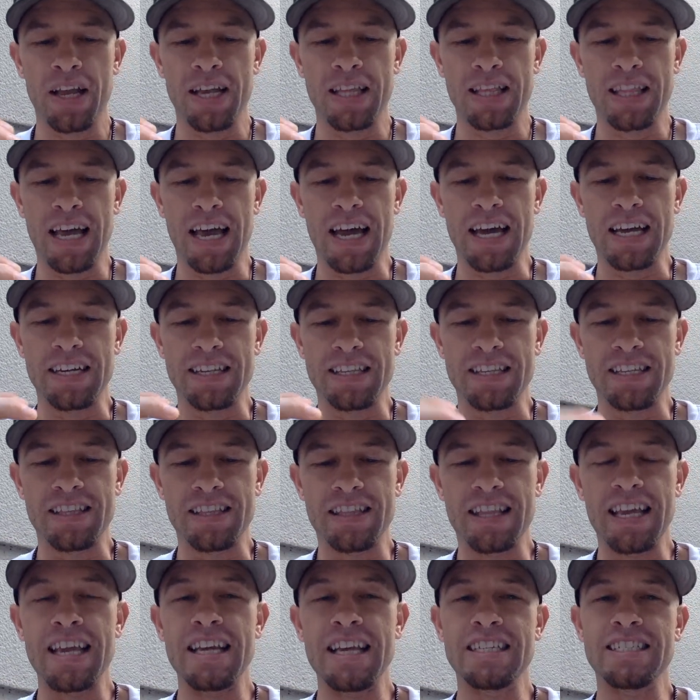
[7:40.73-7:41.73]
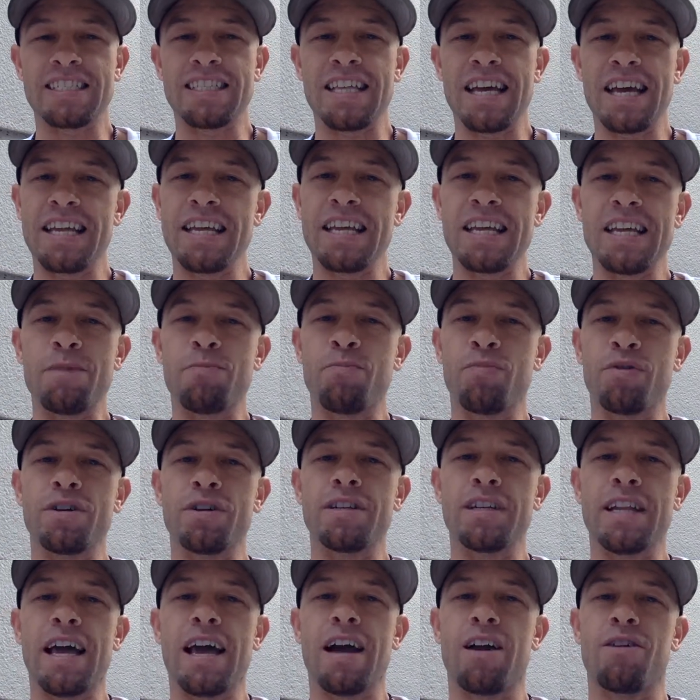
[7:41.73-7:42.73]
that the things that he
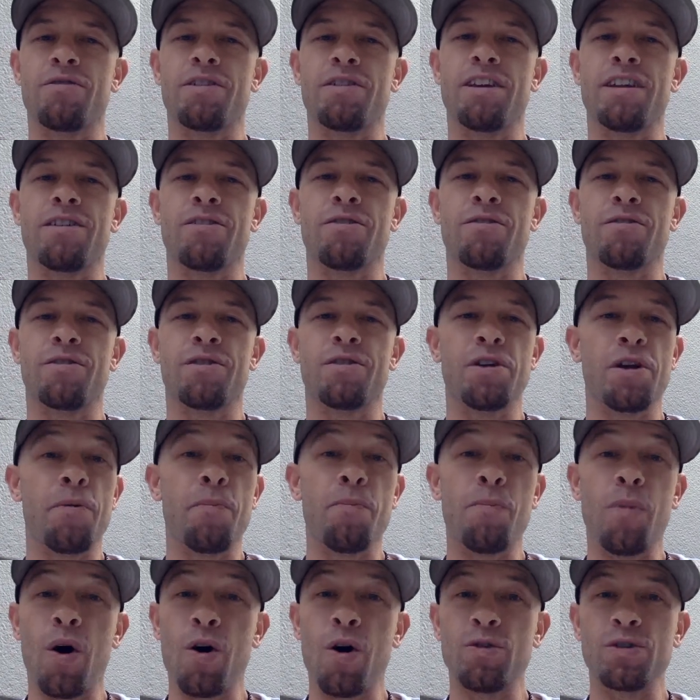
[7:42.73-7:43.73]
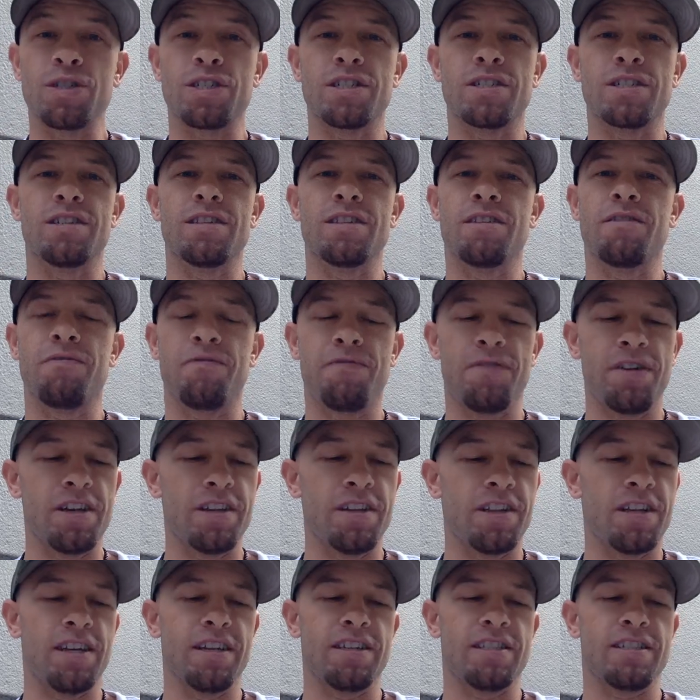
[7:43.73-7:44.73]
put down here, the emotion, the
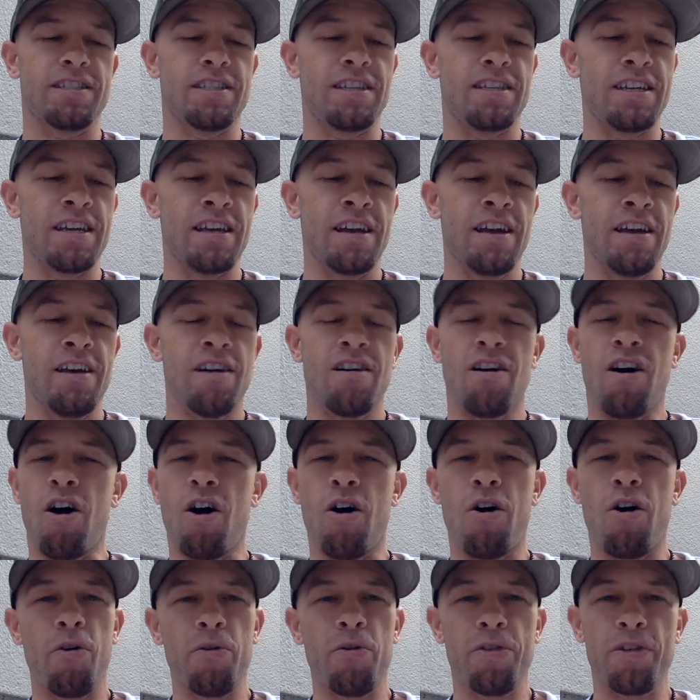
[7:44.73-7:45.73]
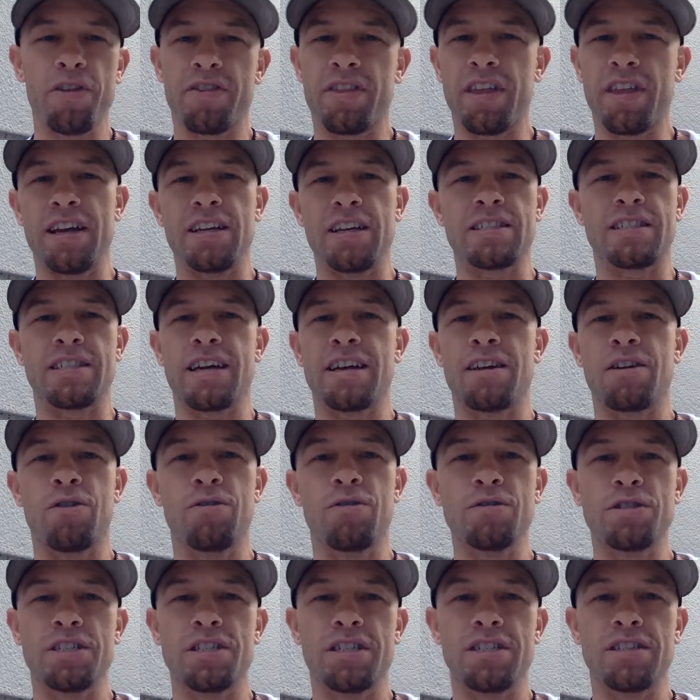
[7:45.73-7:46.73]
feelings, all the things that
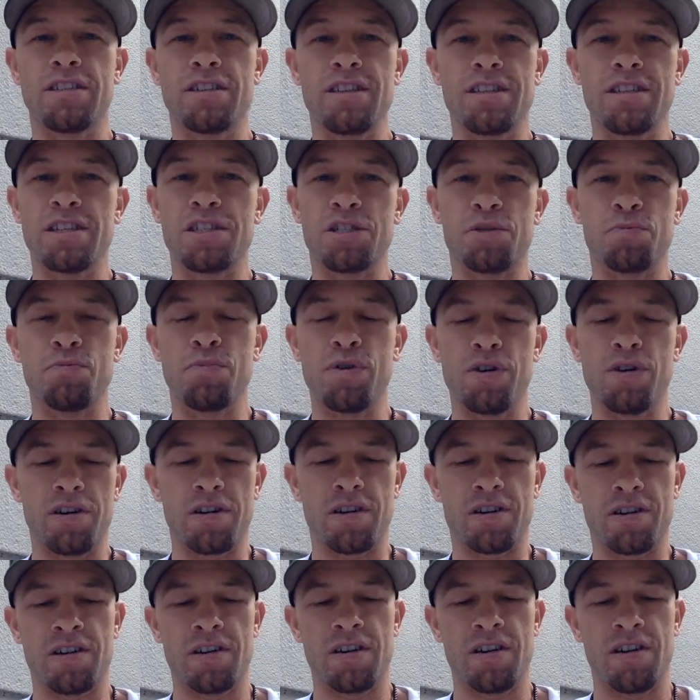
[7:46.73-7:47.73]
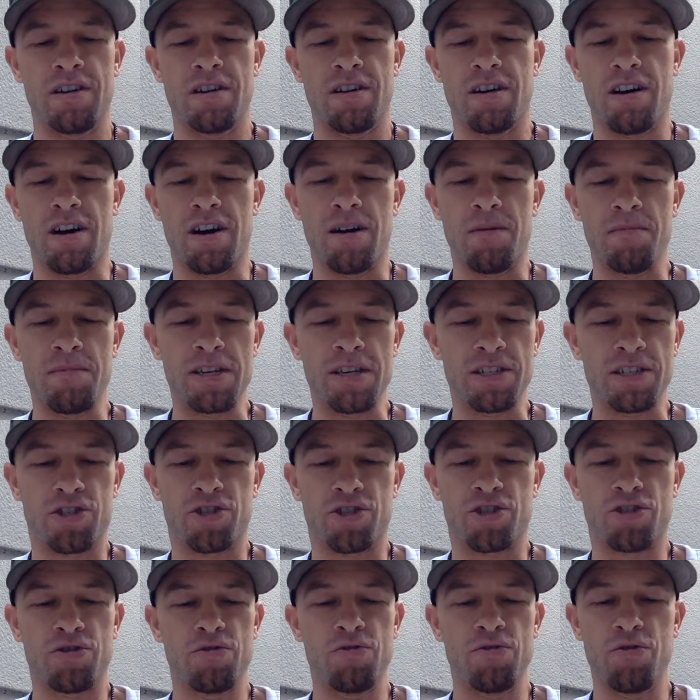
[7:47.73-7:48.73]
goes into this book, is
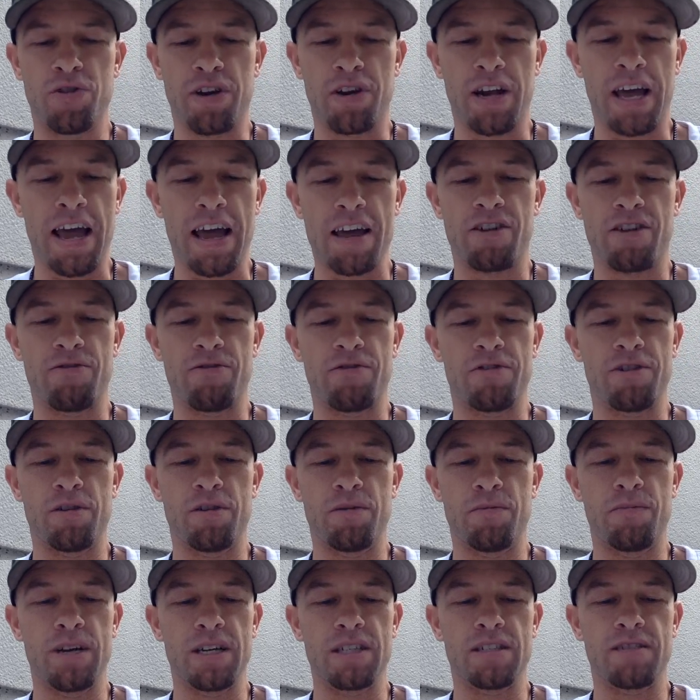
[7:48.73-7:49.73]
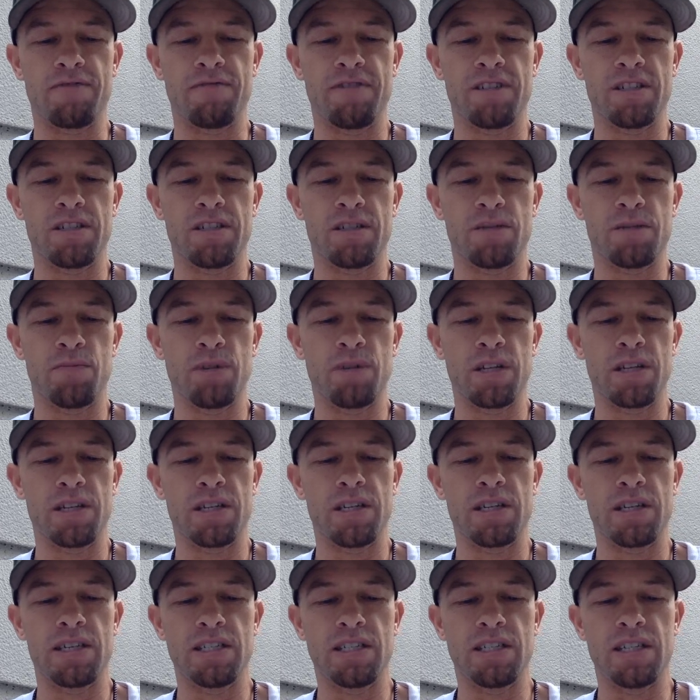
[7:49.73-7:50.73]
true and accurate to the best of his
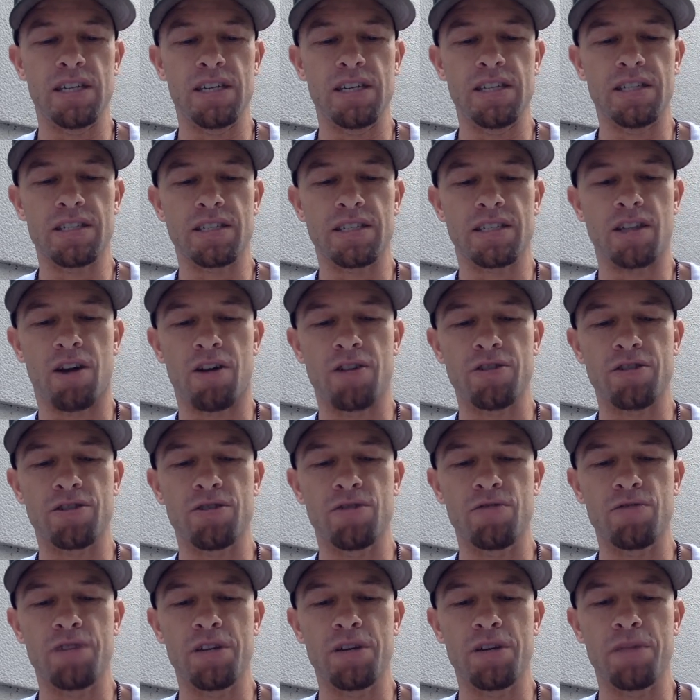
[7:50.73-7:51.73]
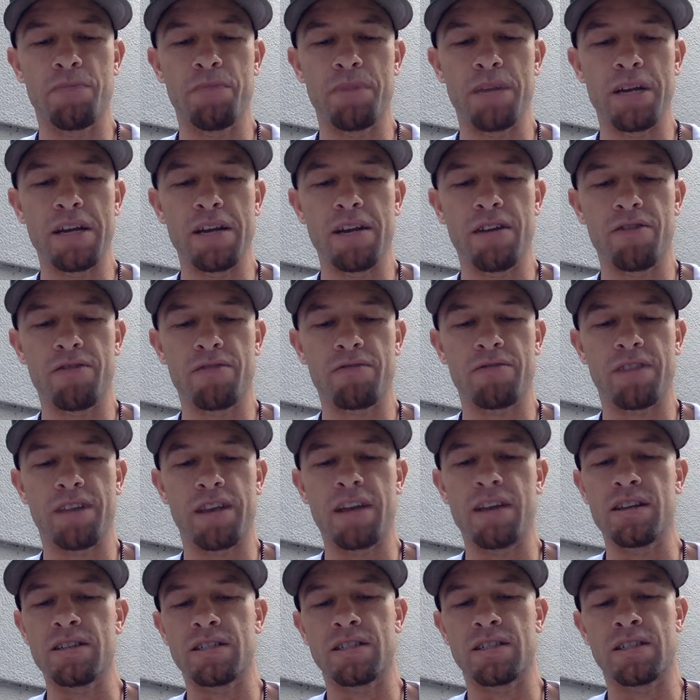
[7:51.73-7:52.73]
ability. Jesus also did many other
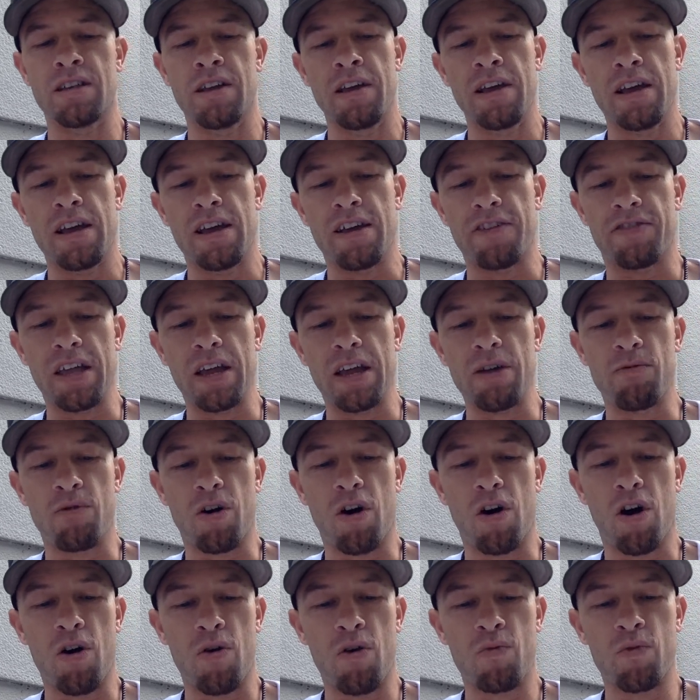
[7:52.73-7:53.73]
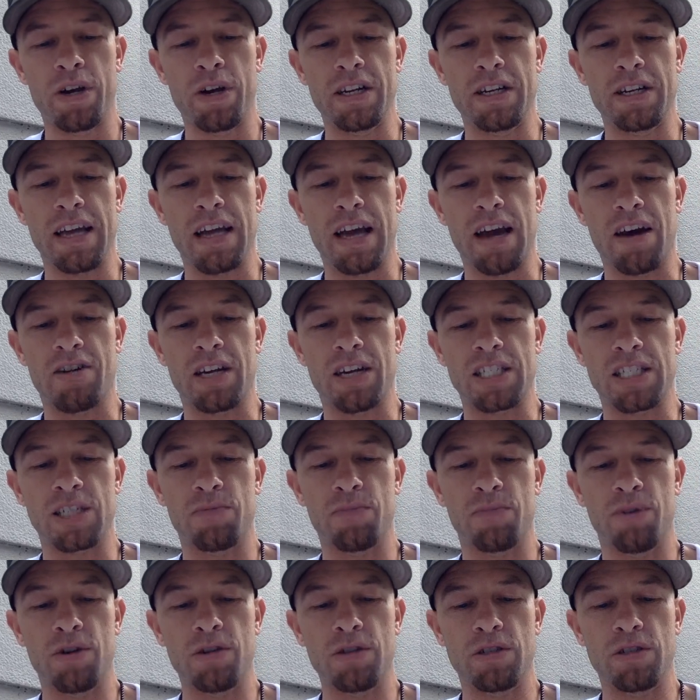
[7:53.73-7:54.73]
things. If they were all written down, I
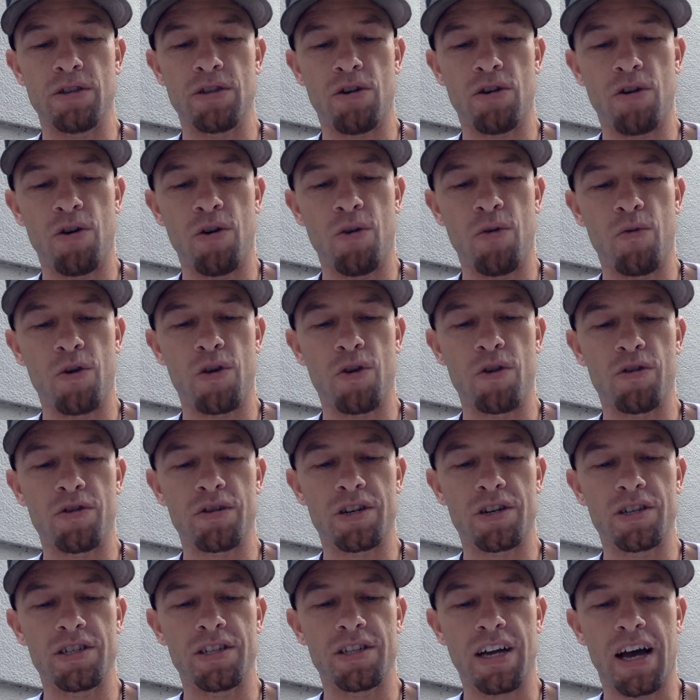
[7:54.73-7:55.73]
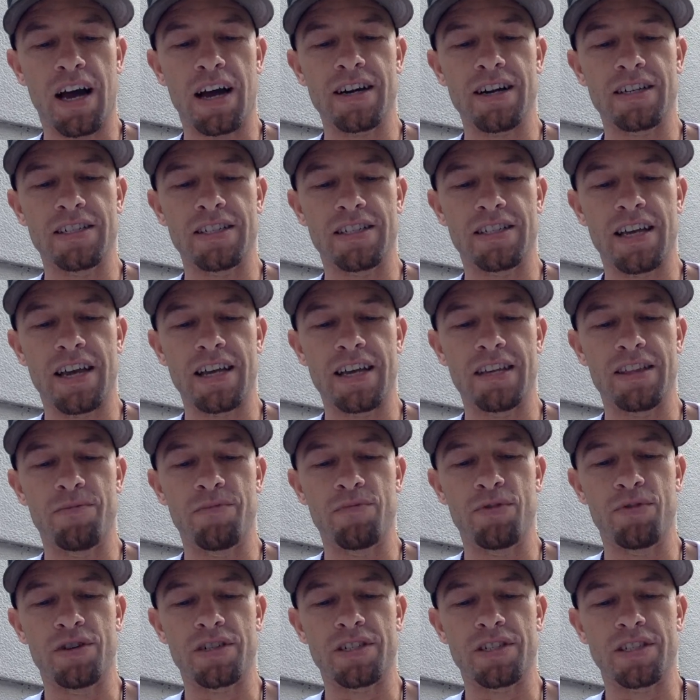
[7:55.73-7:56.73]
suppose the whole world could not contain the
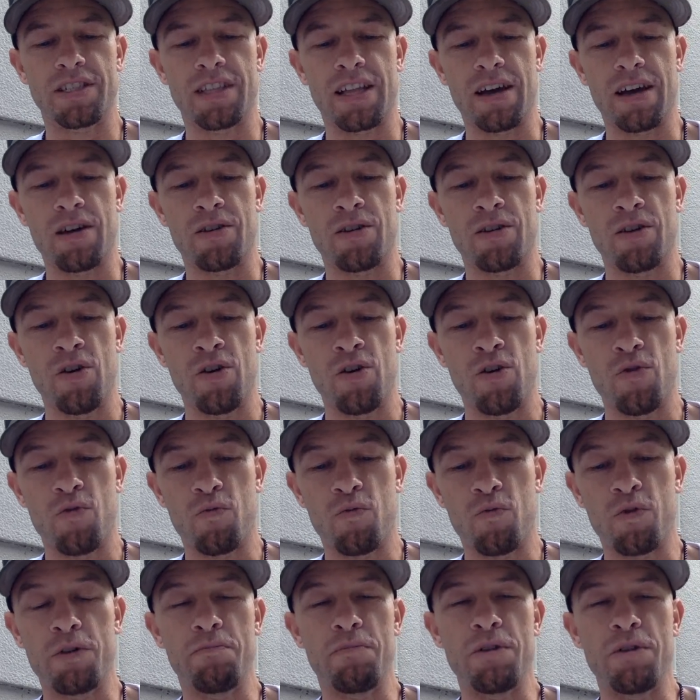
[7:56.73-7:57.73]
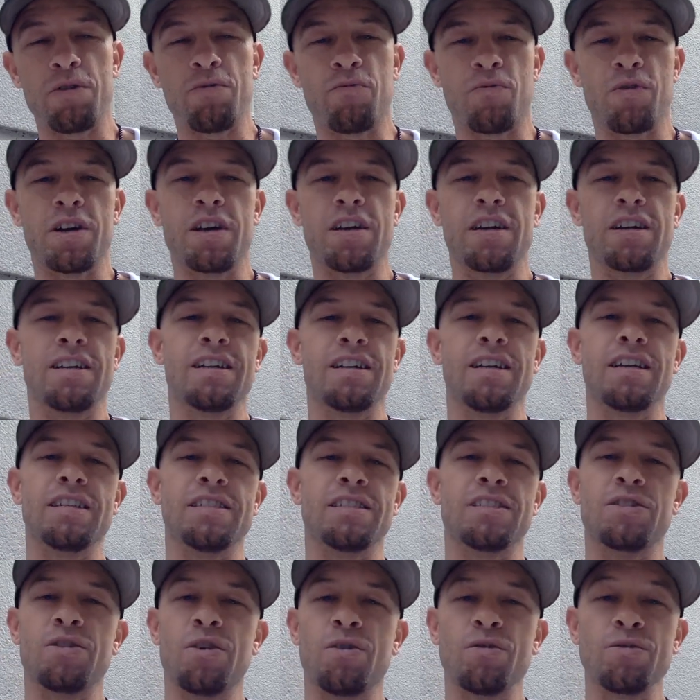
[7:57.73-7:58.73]
books that would be written.
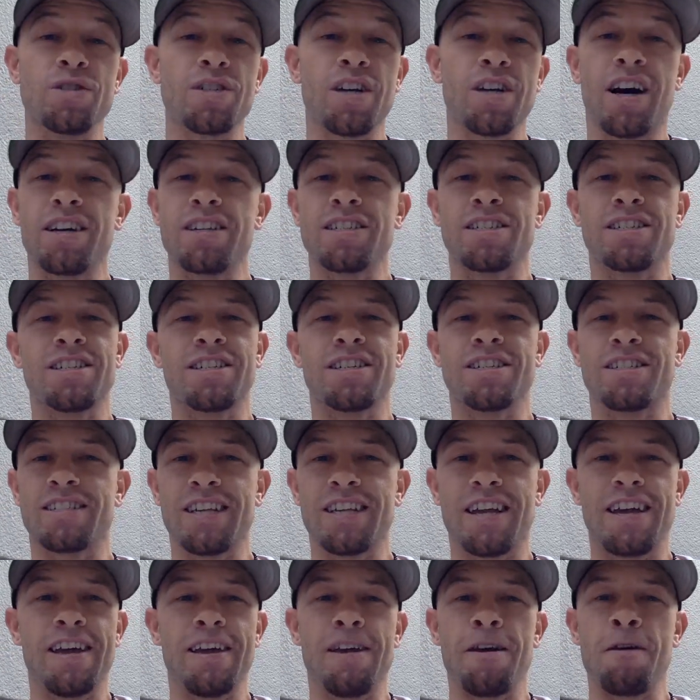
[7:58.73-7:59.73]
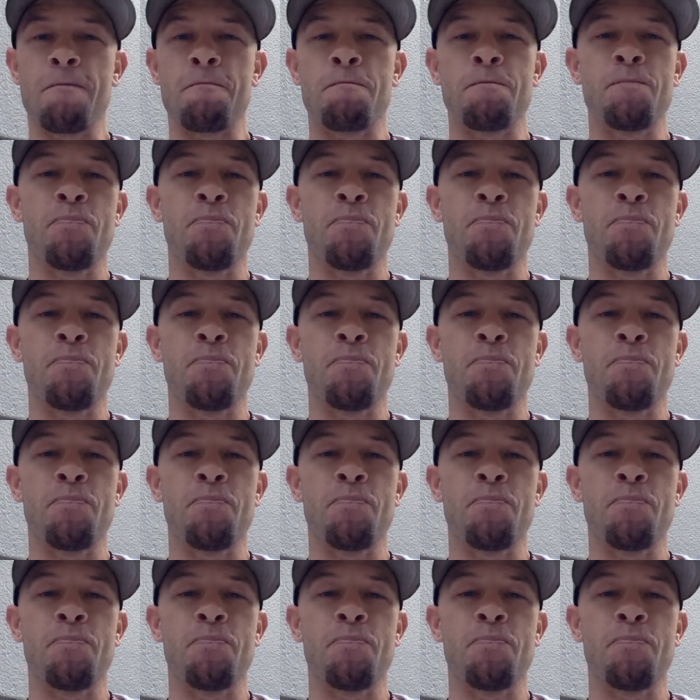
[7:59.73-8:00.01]
And so John is just saying